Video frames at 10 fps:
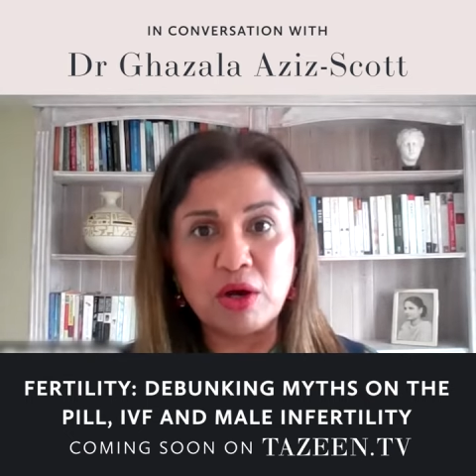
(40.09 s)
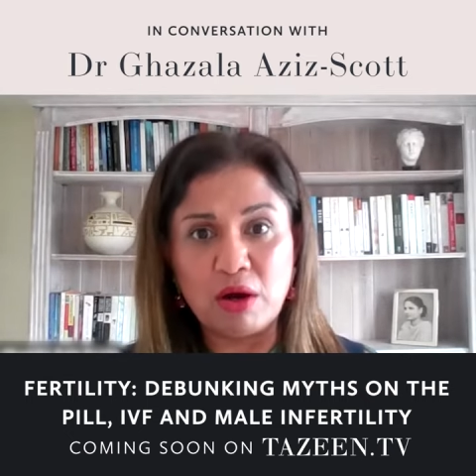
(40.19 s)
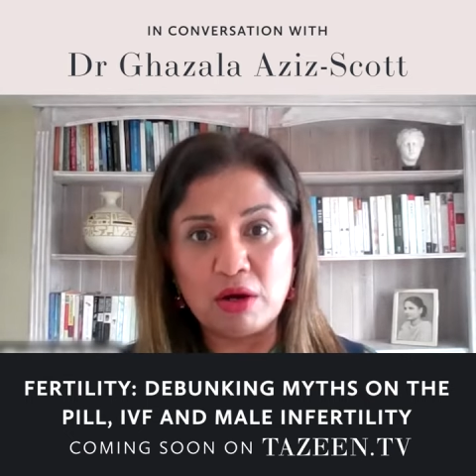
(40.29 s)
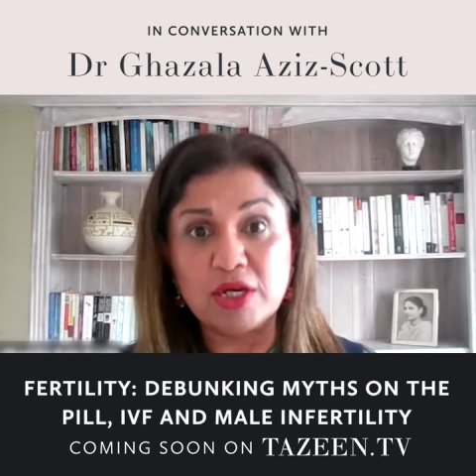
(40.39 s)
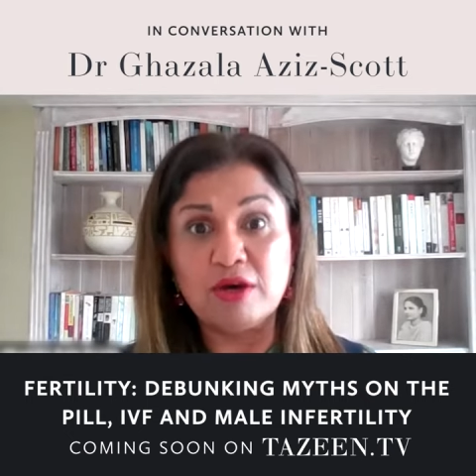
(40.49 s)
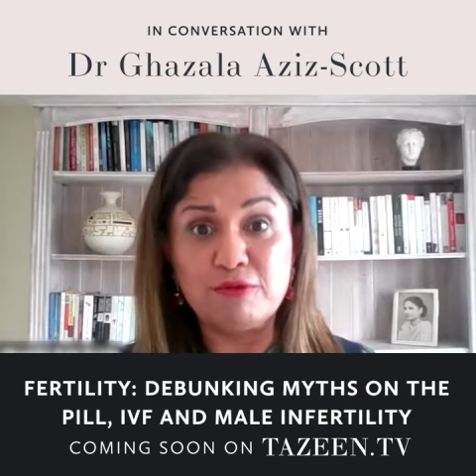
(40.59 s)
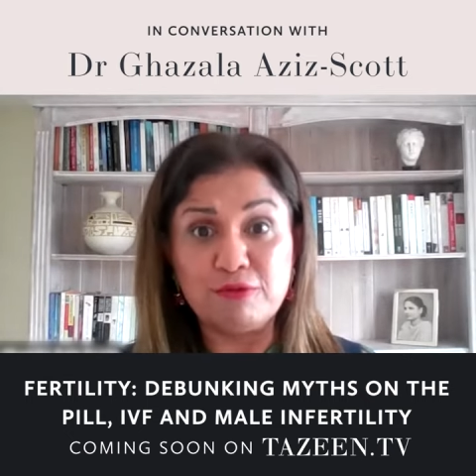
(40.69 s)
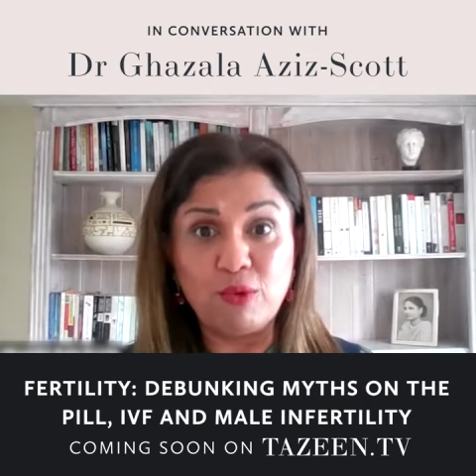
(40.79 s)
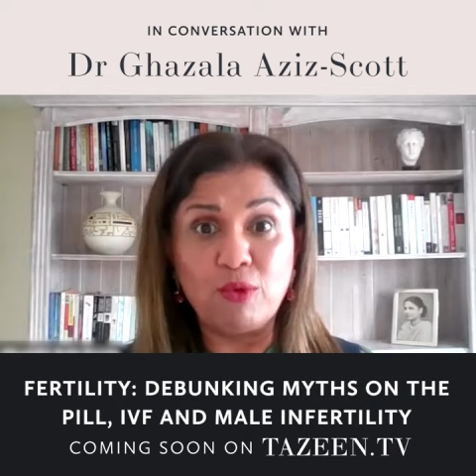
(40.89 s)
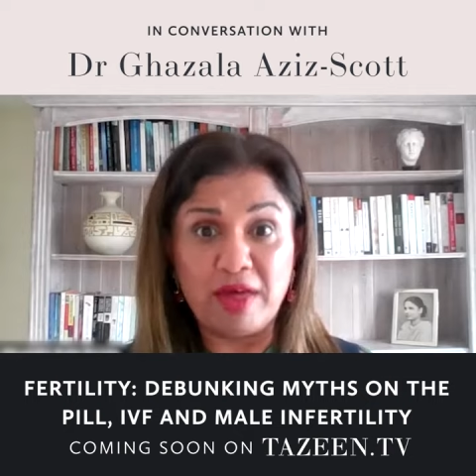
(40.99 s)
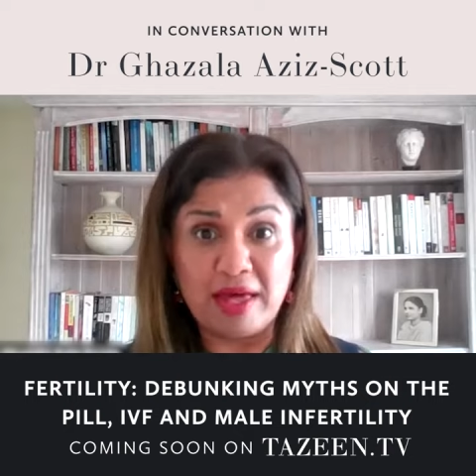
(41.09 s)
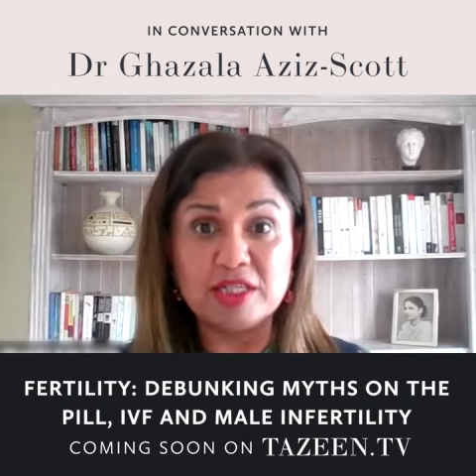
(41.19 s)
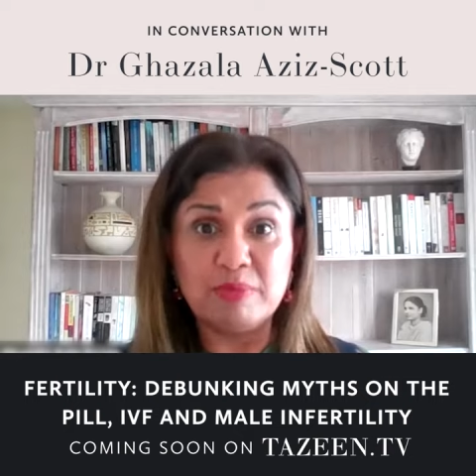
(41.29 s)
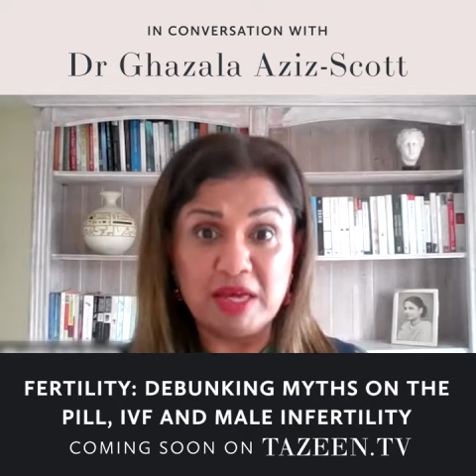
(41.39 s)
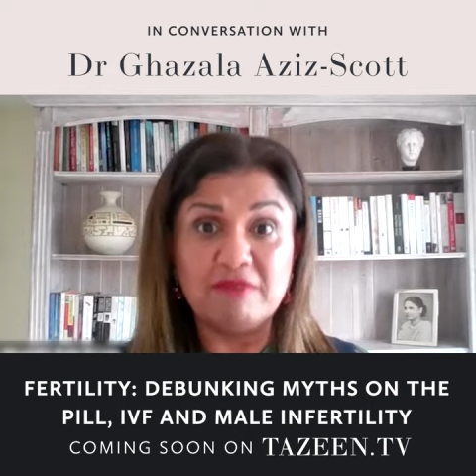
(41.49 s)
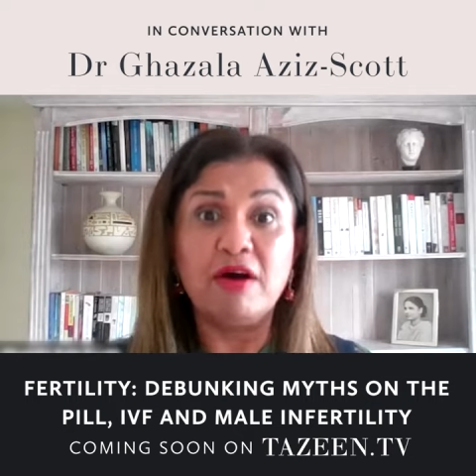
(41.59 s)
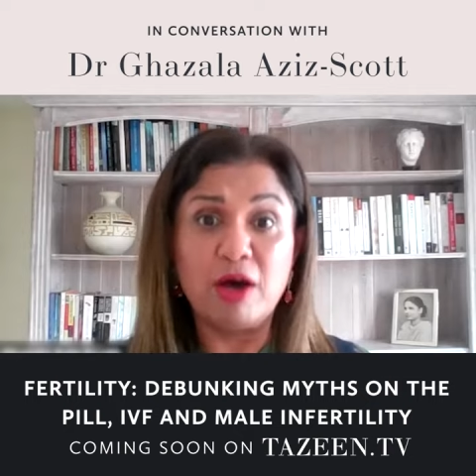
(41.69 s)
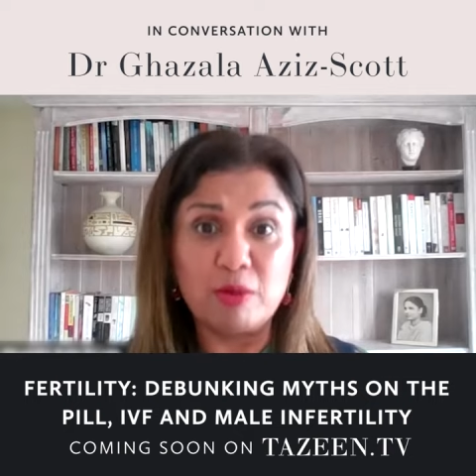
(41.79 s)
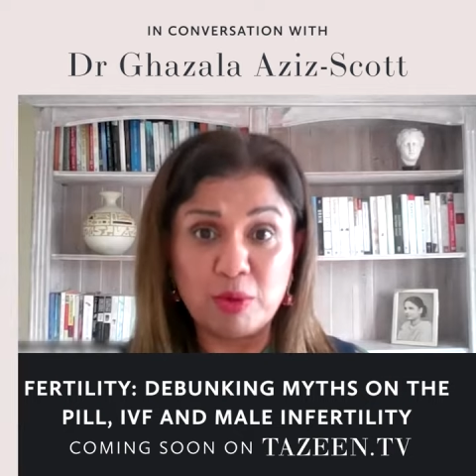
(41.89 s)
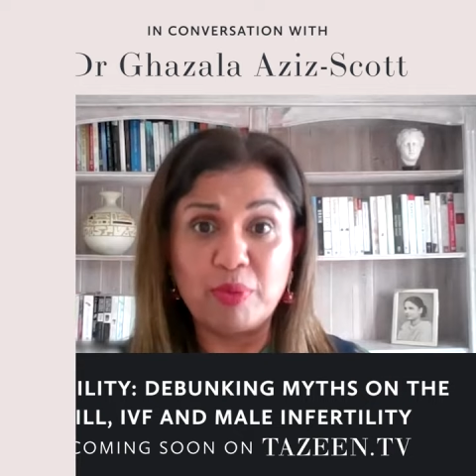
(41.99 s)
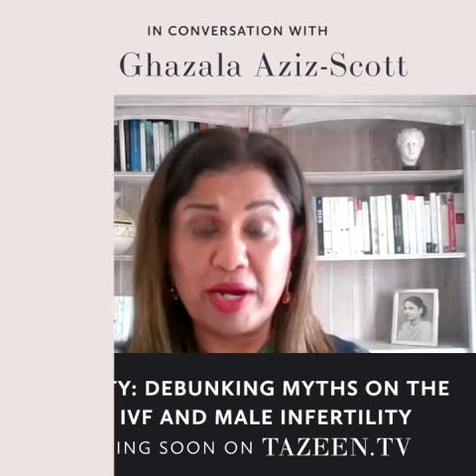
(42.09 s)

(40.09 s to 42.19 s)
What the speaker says: much harder for that to be a viable